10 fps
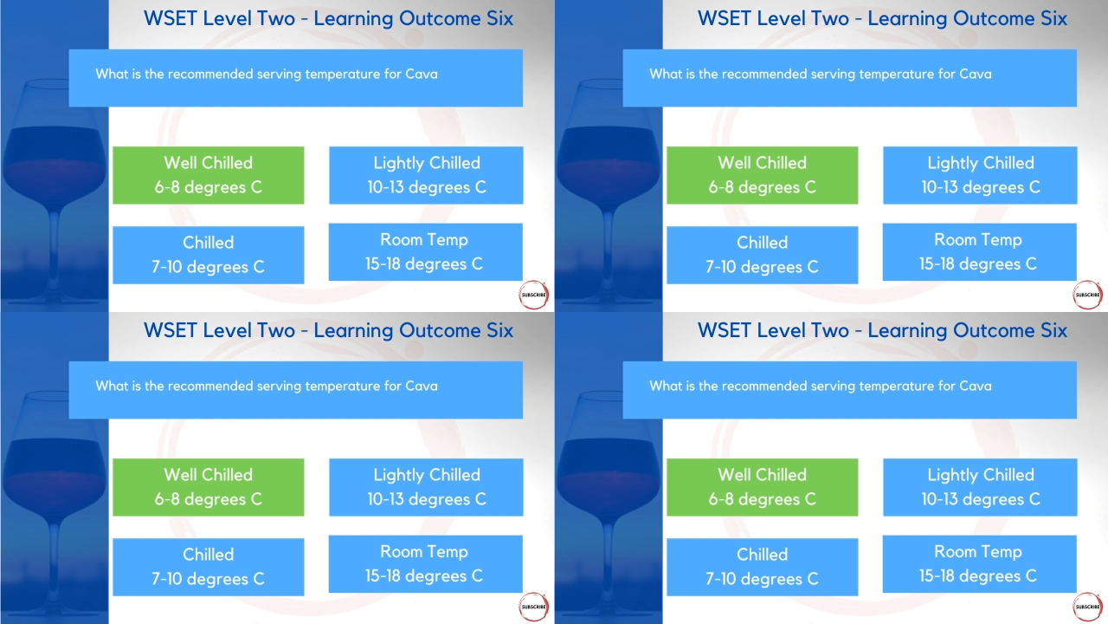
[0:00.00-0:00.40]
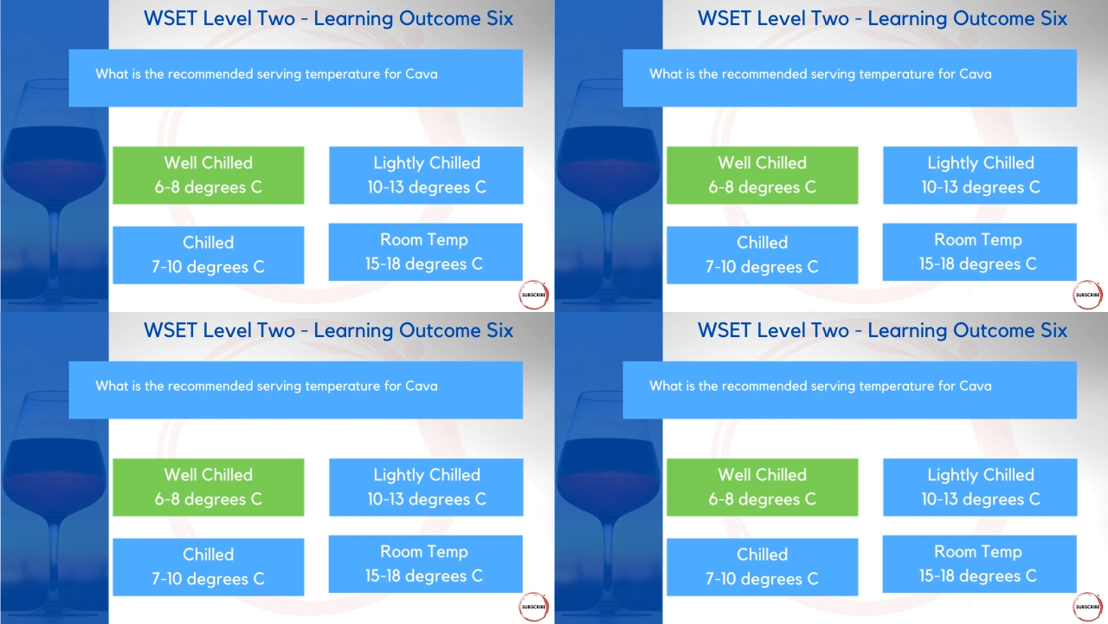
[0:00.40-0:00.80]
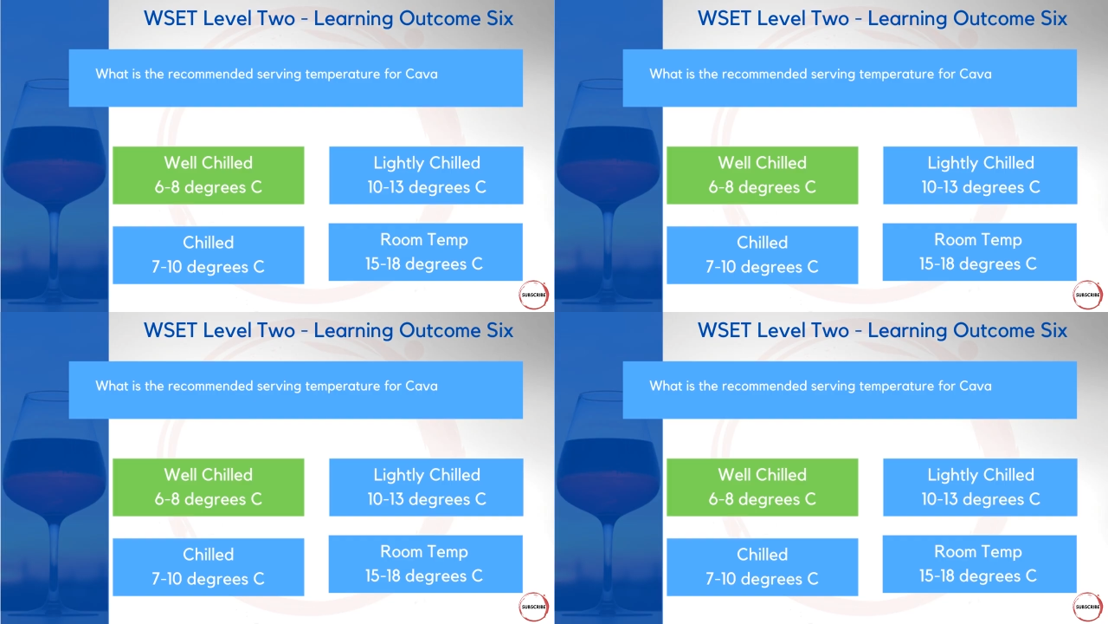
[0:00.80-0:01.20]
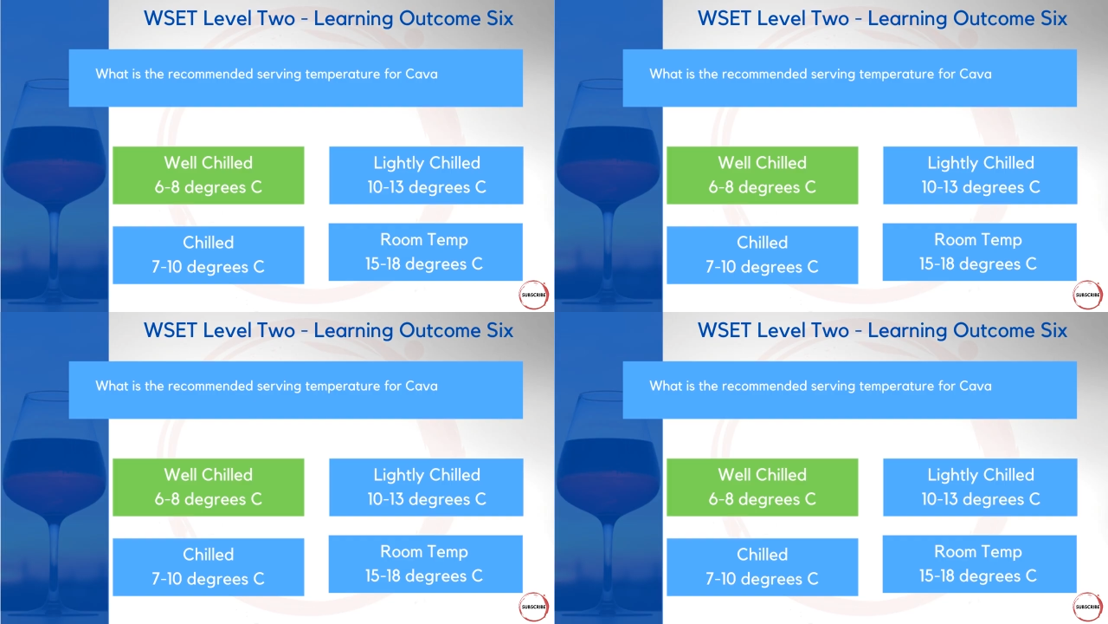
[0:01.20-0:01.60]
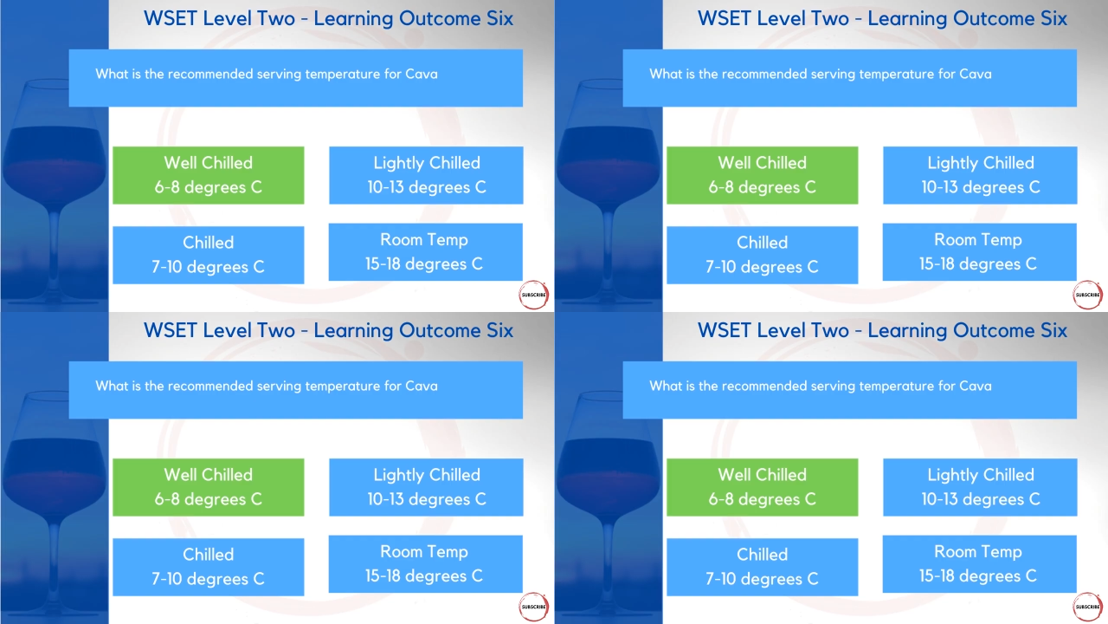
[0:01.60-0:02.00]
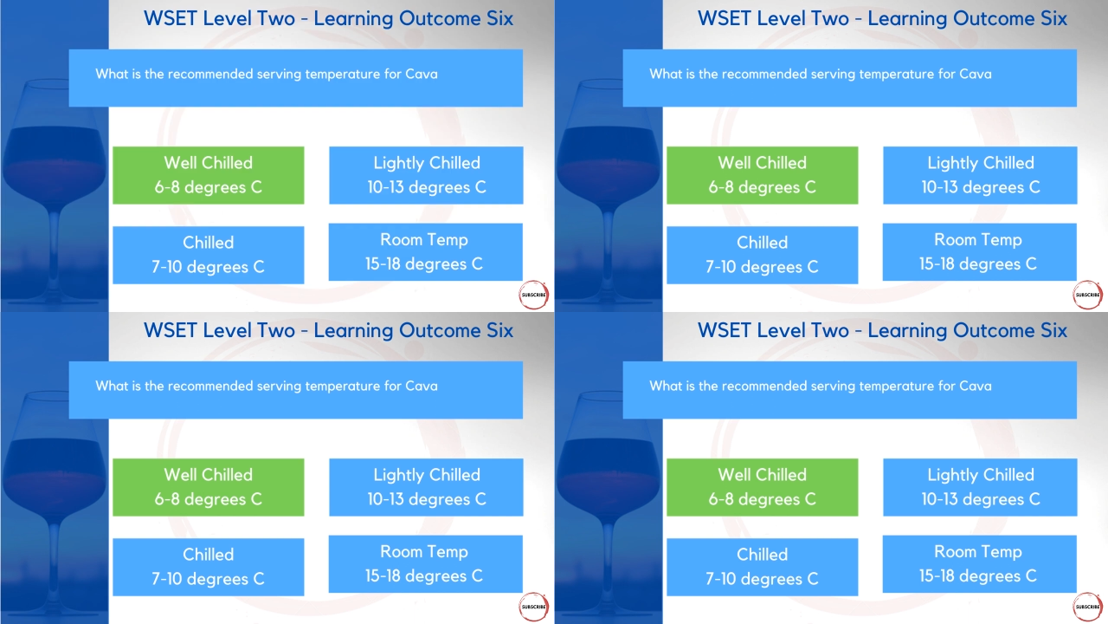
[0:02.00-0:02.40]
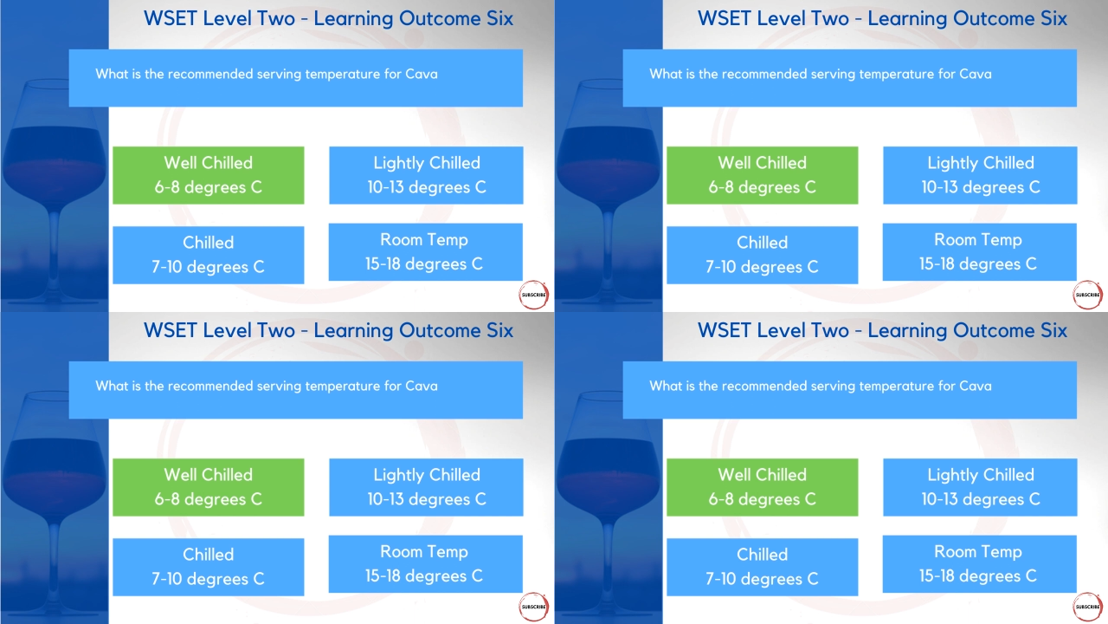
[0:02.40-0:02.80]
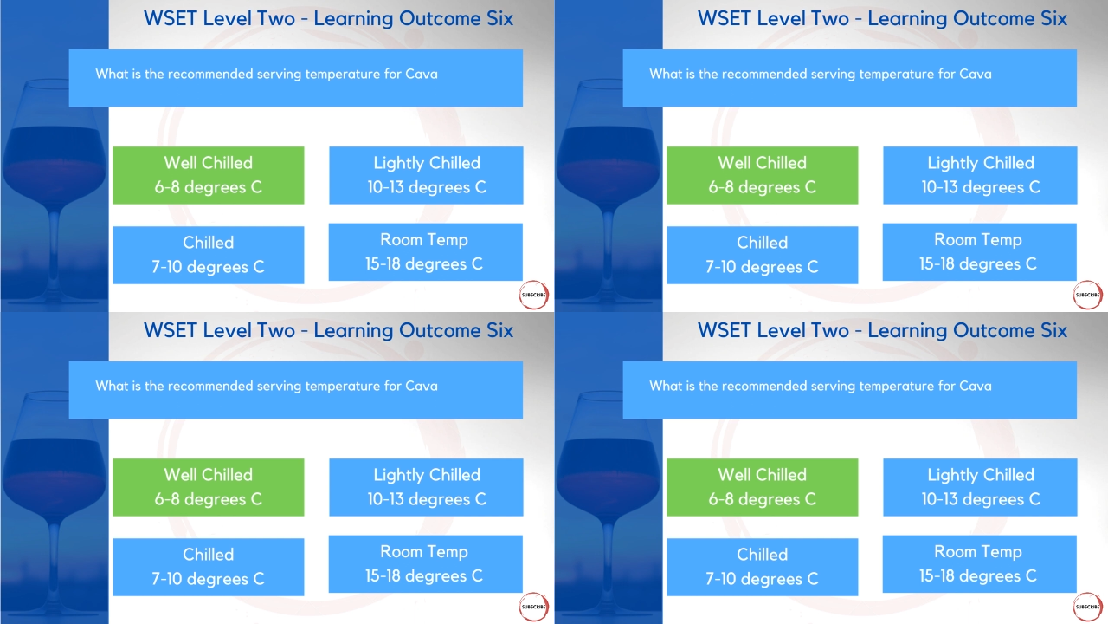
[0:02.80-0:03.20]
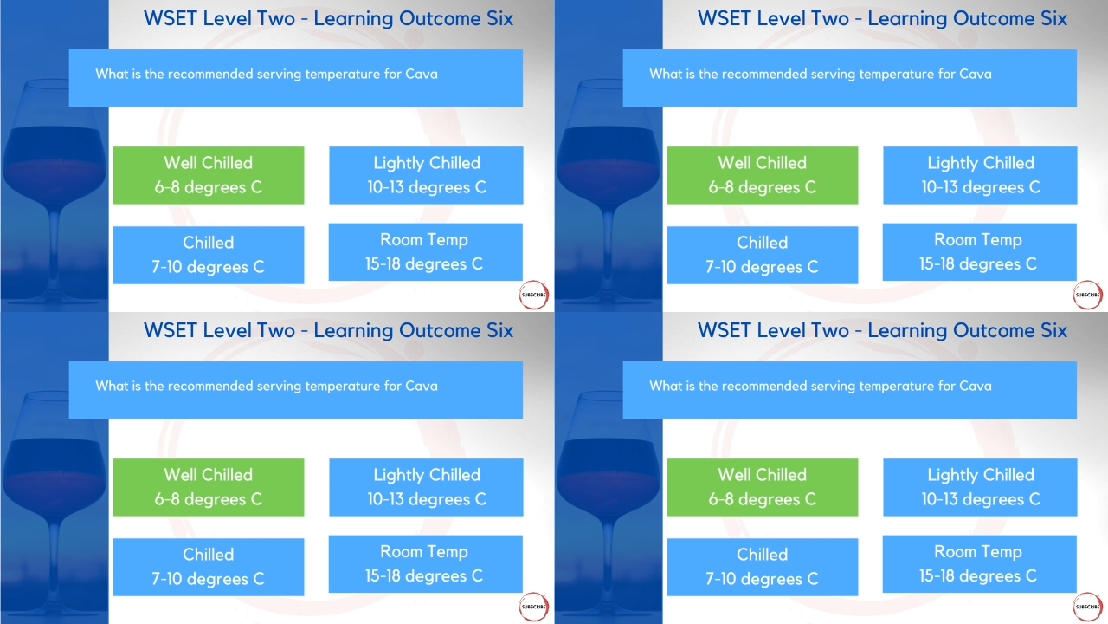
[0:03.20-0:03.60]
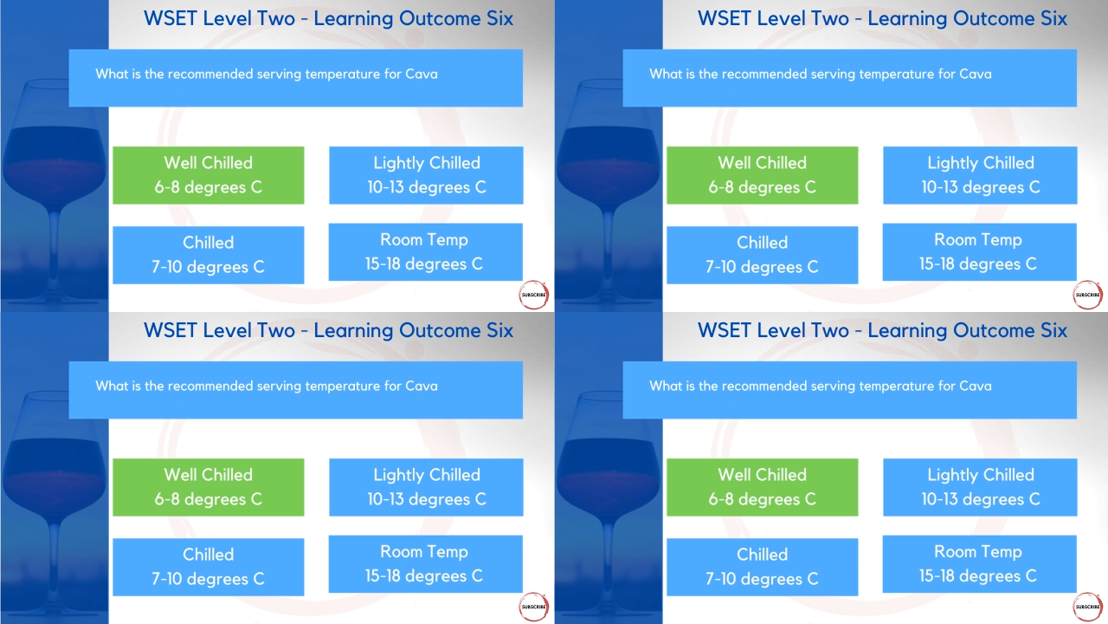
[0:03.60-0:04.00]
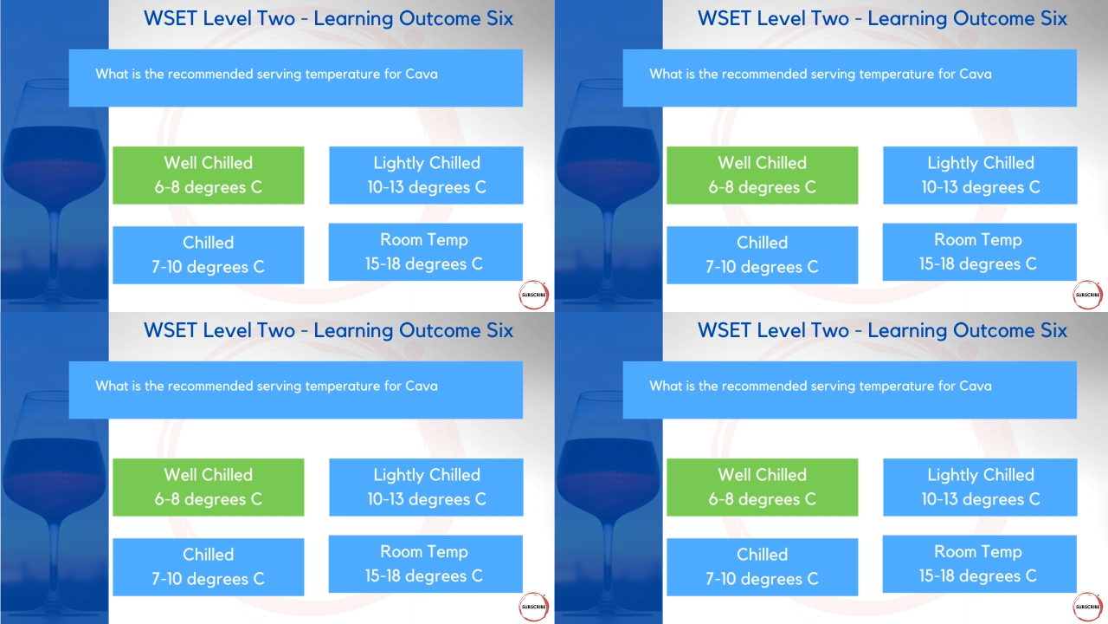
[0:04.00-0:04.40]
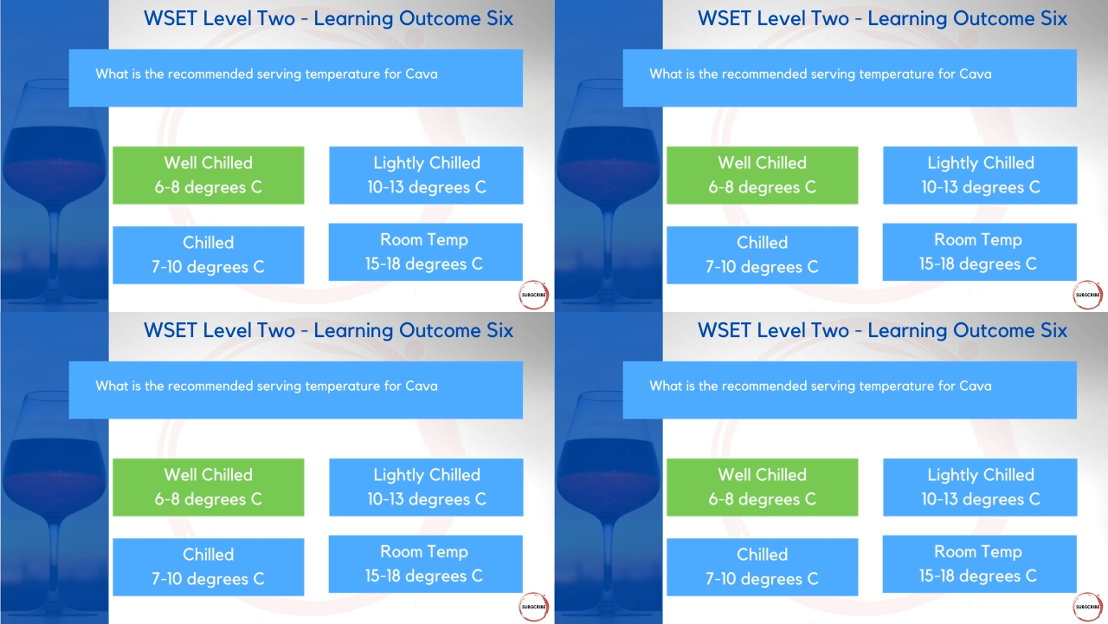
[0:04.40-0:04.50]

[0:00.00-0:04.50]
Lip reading: [unreadable: no face in view]